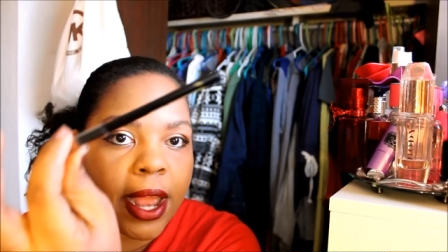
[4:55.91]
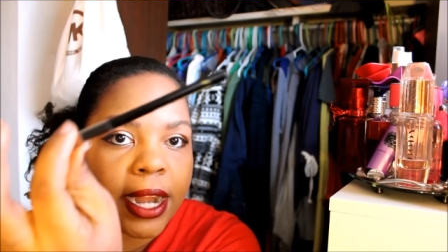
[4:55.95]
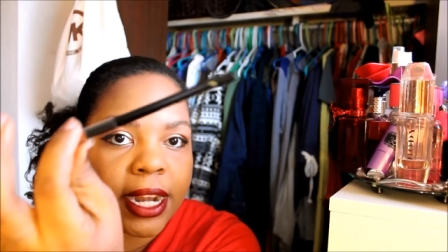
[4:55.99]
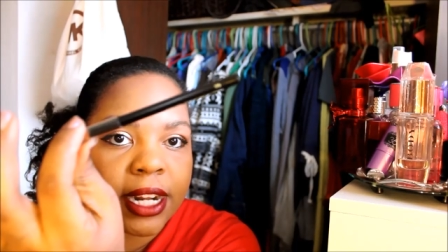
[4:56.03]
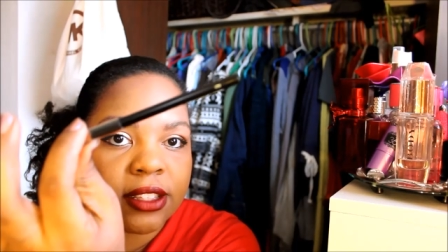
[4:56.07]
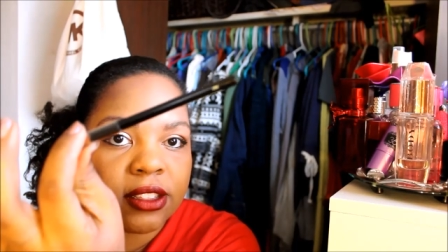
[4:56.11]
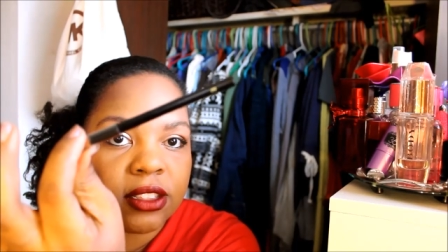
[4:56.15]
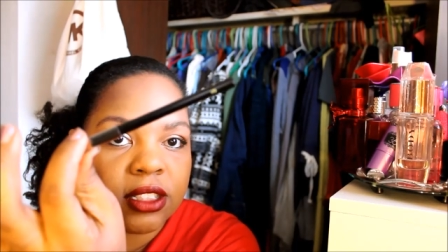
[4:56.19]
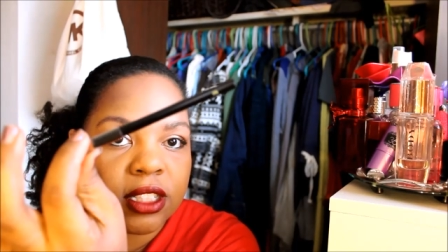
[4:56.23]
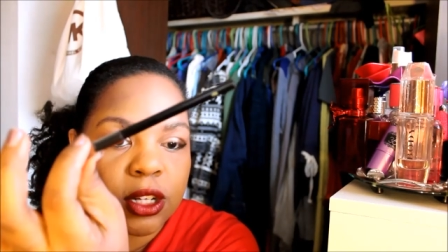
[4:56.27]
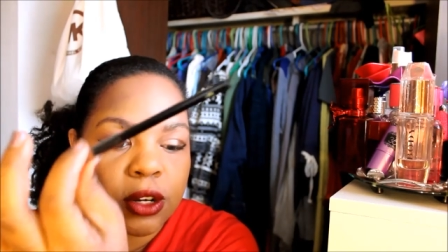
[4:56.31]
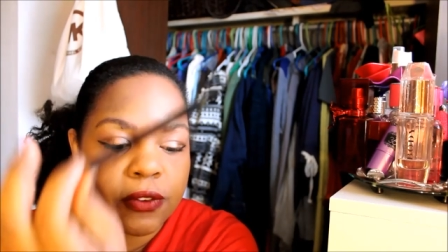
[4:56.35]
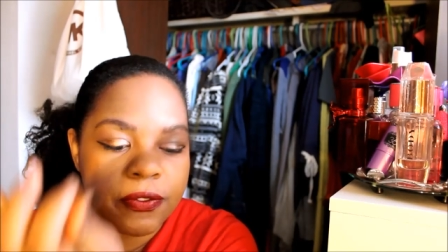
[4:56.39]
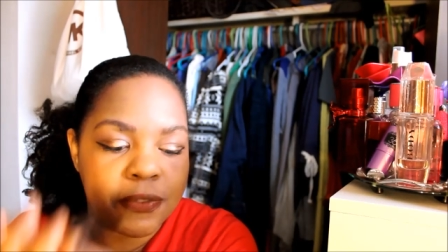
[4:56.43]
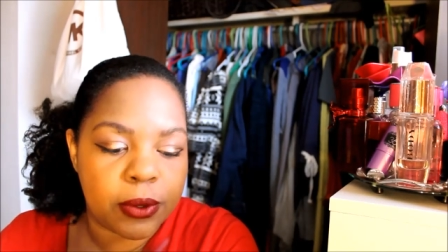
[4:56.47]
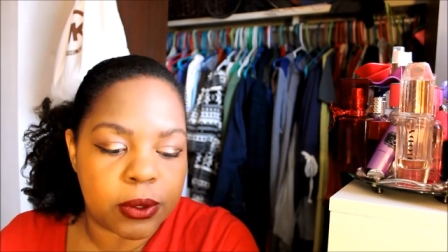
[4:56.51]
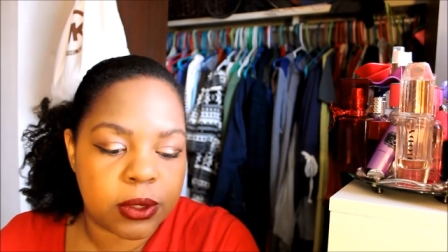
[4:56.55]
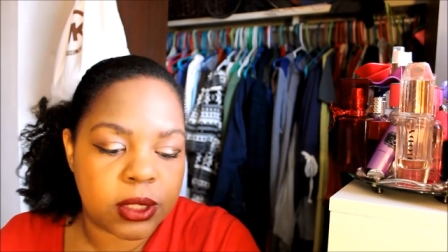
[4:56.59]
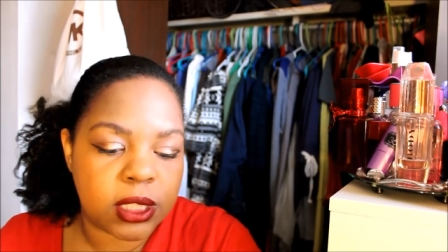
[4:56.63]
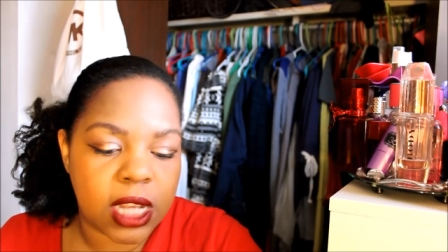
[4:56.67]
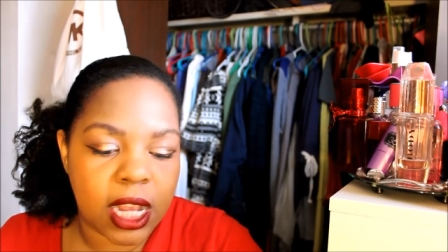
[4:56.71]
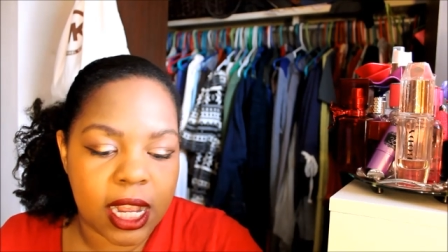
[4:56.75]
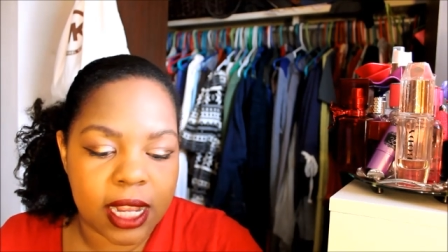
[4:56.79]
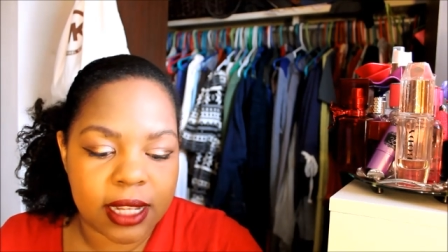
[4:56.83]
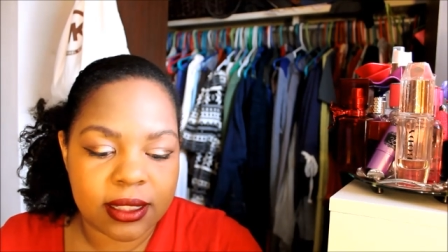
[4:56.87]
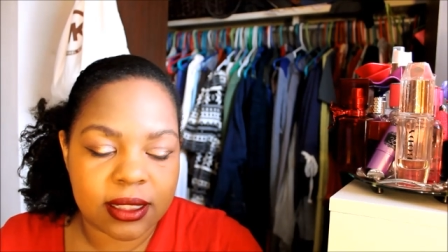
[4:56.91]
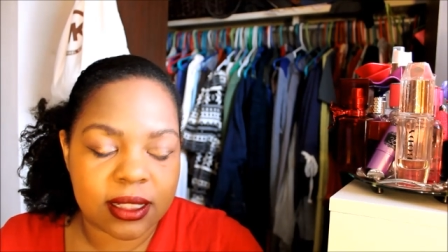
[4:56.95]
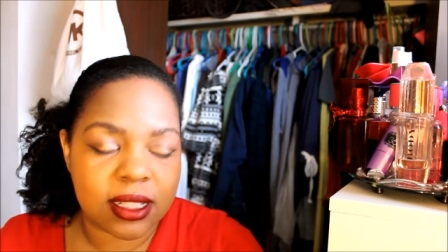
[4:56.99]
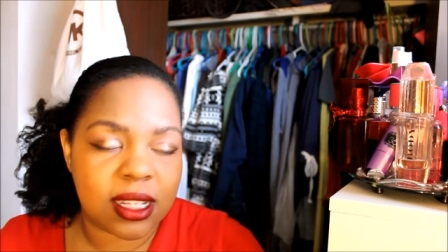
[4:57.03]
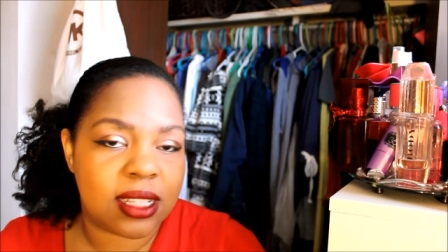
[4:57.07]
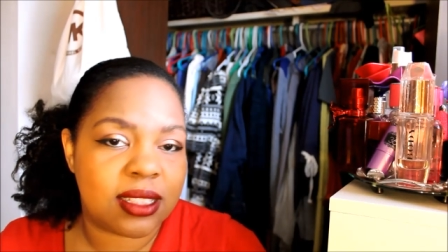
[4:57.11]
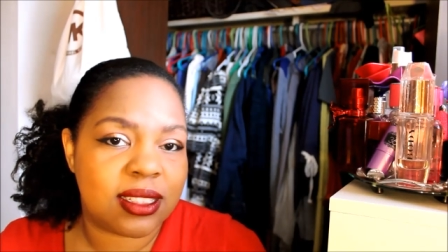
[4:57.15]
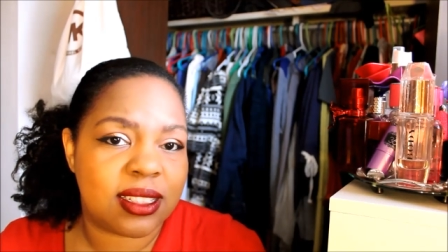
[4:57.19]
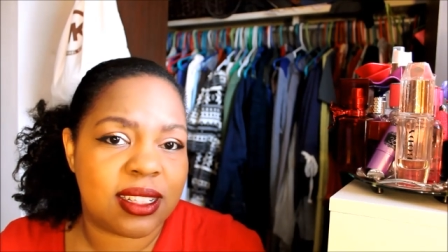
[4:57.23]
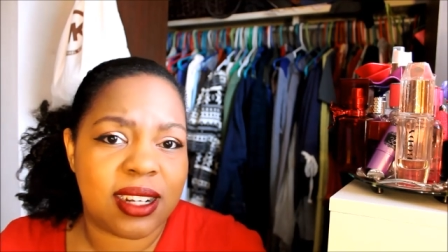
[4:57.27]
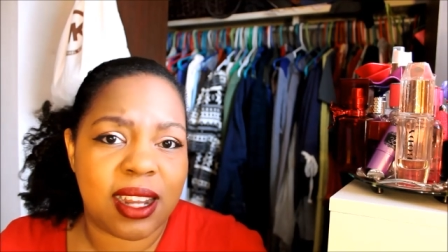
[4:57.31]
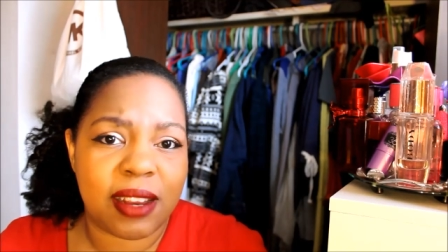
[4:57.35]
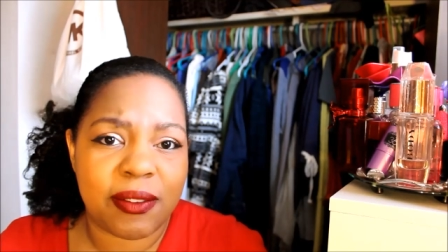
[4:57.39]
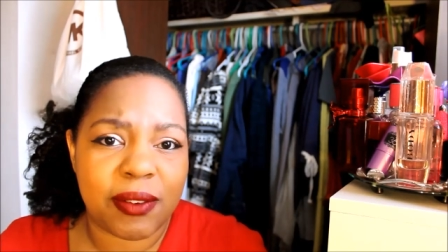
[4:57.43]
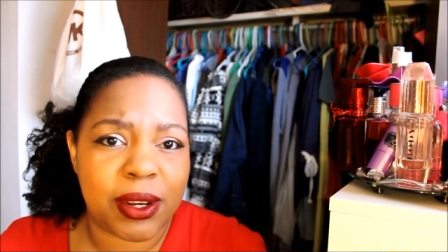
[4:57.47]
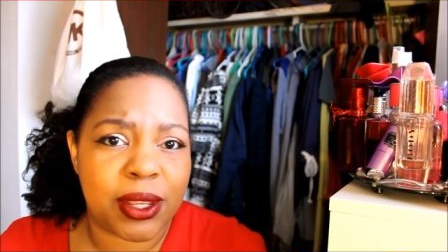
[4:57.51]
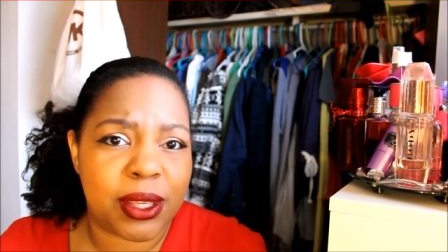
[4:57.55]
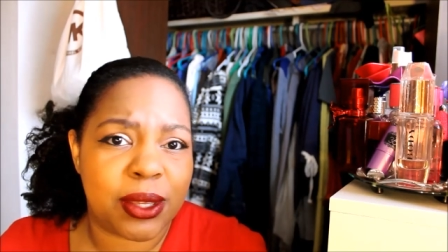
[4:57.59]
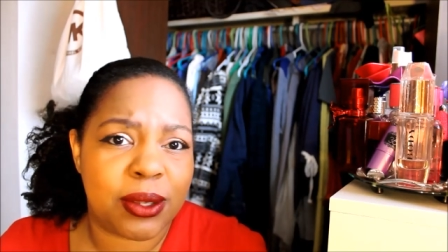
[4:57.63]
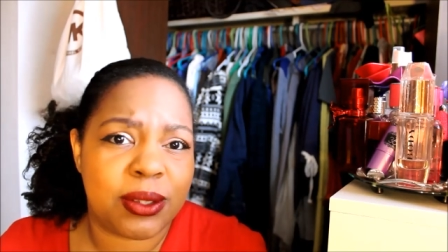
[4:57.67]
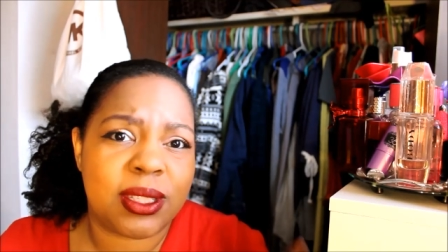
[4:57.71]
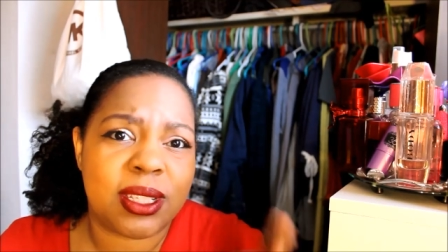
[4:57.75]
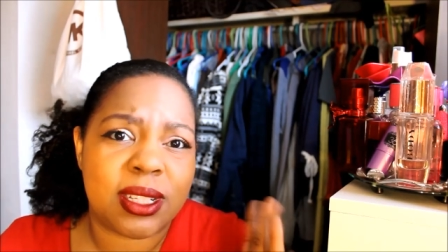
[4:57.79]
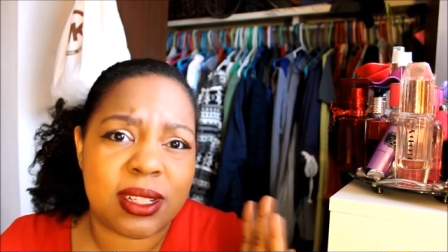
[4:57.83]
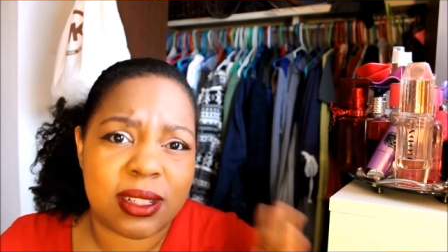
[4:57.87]
and it's still full size because I never
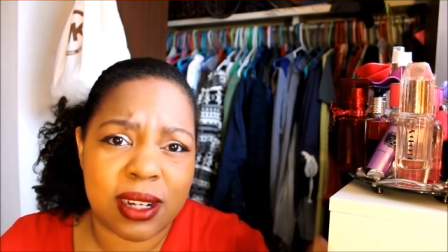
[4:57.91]
use